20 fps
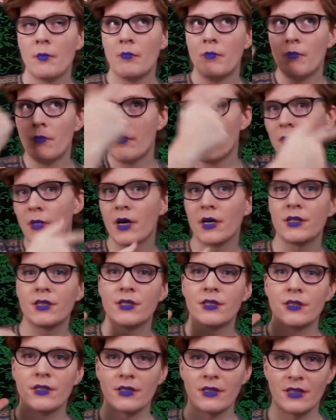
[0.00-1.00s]

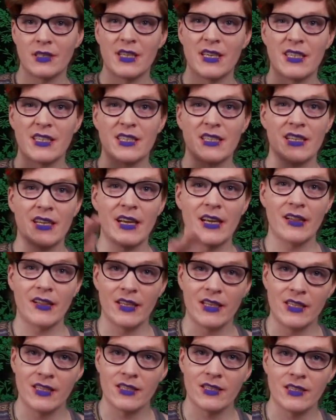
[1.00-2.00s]
much less
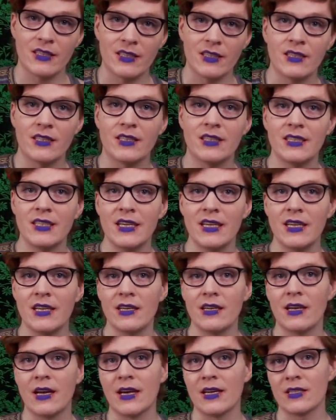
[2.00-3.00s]
likely to
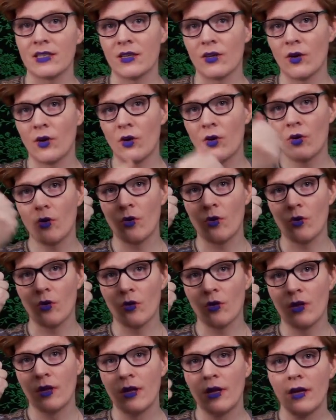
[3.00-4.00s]
succeed as a
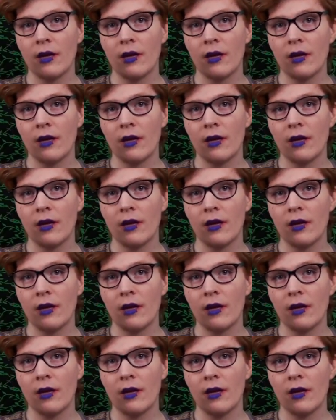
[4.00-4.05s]
whole